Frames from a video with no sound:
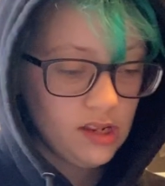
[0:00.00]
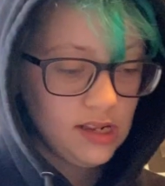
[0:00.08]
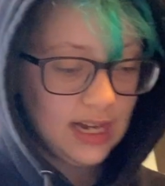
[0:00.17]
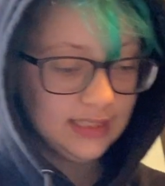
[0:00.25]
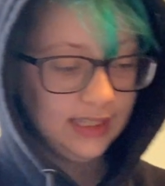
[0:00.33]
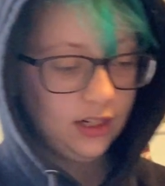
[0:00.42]

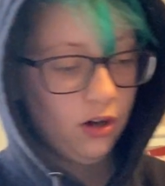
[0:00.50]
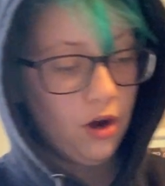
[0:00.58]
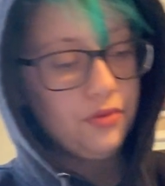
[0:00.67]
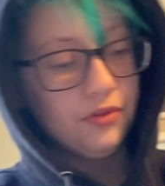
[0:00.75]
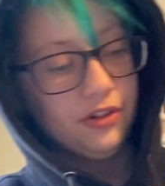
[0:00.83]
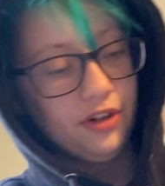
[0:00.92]
As they crawled
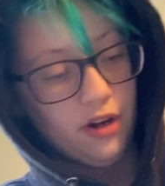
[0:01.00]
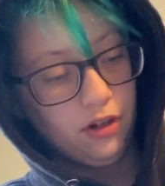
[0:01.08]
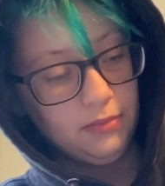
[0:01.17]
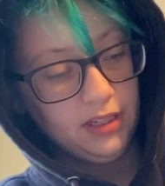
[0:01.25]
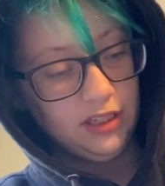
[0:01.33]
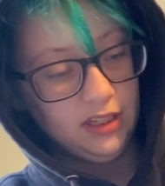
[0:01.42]
through the tunnel
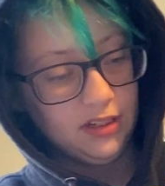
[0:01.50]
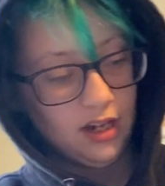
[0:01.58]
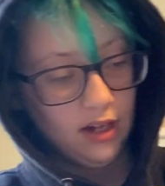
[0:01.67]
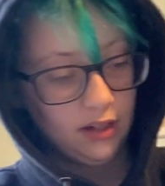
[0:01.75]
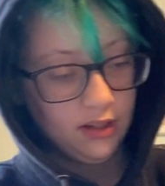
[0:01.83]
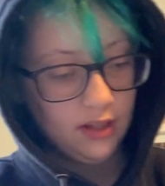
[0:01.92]
Mingyi
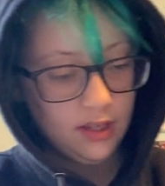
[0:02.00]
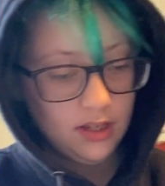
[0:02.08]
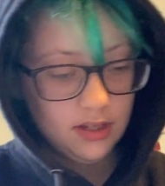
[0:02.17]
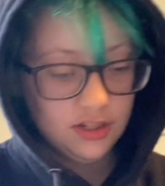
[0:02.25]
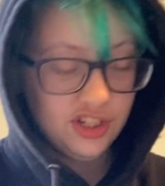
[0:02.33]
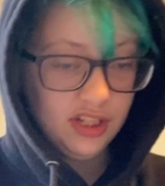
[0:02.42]
dug,
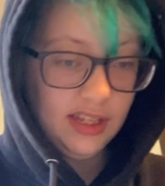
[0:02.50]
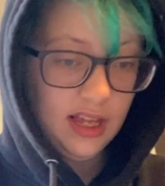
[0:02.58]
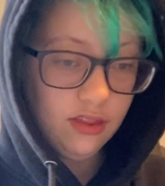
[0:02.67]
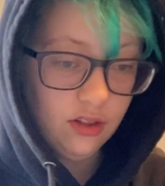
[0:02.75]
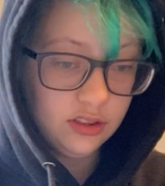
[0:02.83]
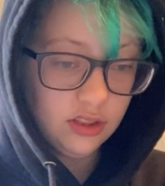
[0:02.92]

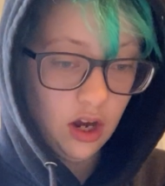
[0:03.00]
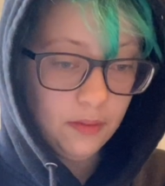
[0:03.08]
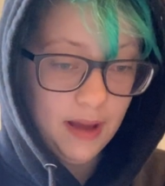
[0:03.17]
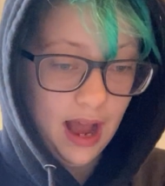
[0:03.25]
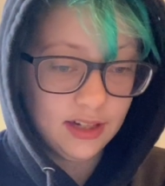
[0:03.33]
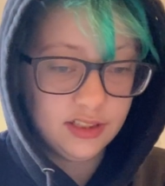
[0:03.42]
Shilian looked
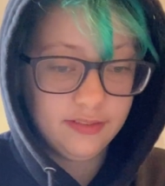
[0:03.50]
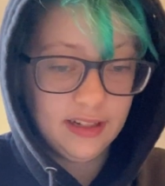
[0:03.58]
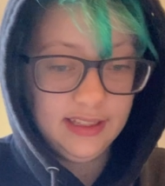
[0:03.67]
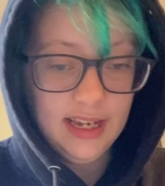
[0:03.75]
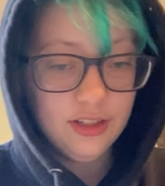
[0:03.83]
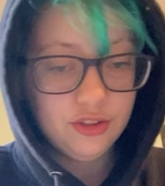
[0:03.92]
back to find
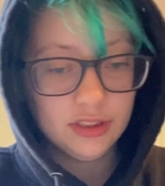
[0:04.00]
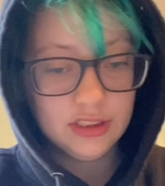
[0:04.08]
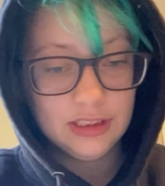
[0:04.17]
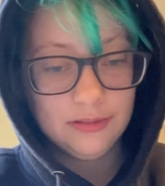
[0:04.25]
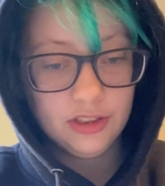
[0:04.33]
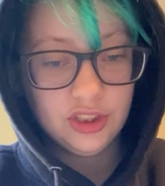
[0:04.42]
the entrance
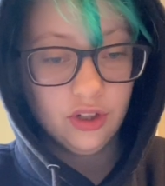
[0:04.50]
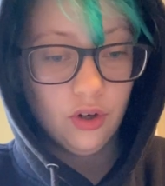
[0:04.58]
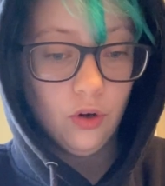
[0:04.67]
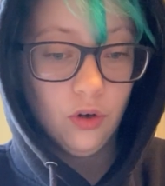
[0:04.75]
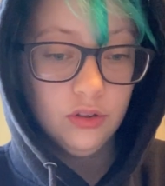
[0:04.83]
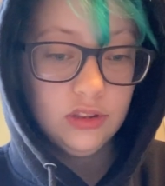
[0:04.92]
to the
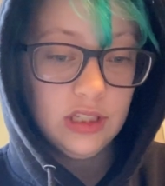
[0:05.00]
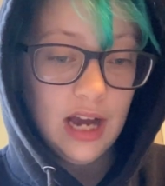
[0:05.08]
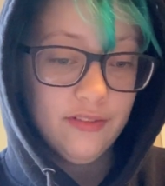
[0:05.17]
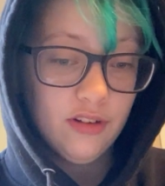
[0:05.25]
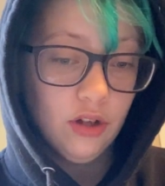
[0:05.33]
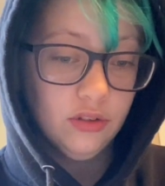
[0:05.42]
hole to
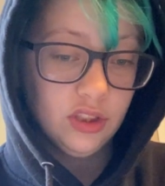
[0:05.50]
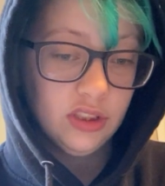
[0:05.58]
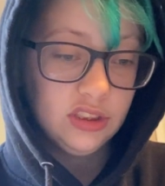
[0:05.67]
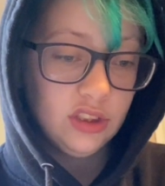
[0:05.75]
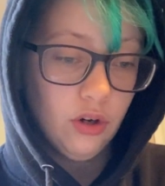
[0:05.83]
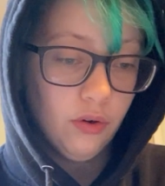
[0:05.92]
have closed on
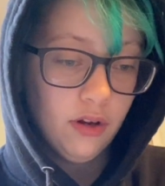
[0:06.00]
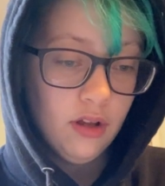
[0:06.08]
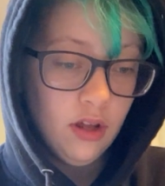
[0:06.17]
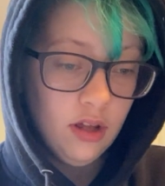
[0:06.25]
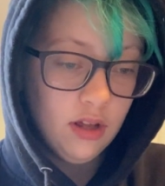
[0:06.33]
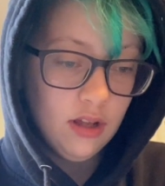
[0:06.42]
its own.
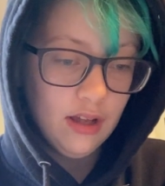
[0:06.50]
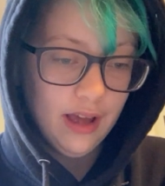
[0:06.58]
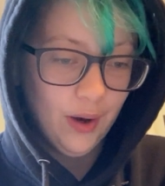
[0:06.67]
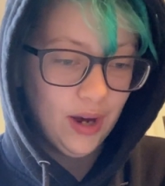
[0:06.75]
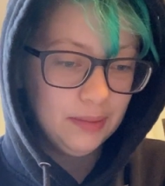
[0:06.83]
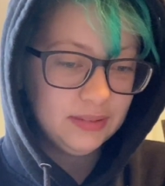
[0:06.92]

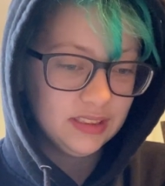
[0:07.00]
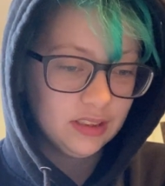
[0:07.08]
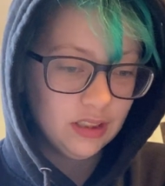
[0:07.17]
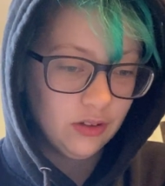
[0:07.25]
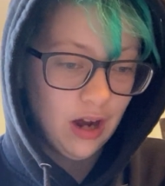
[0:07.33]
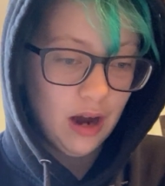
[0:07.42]
How
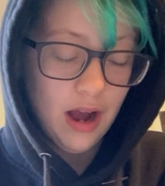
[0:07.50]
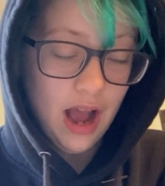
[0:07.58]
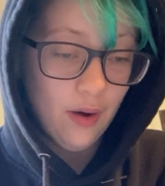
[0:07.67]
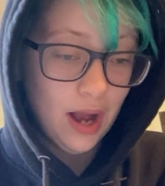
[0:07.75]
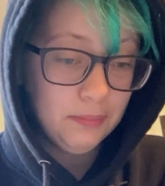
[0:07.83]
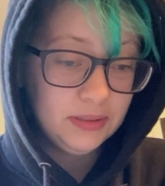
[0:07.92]

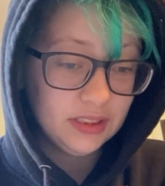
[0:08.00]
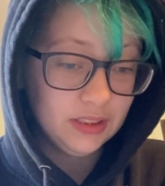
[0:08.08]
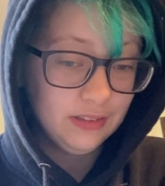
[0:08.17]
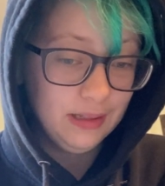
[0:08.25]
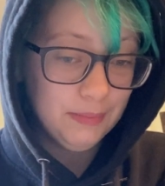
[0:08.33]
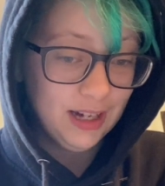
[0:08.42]

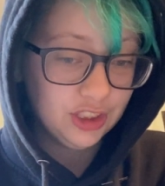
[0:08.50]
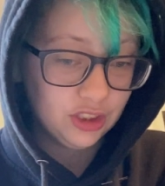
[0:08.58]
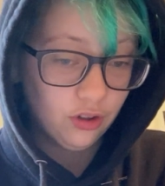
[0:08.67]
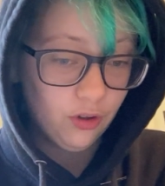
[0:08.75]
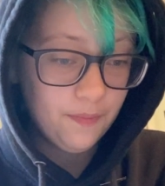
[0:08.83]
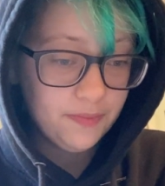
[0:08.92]
absolutely
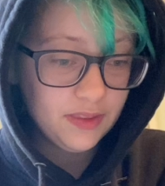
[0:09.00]
magical.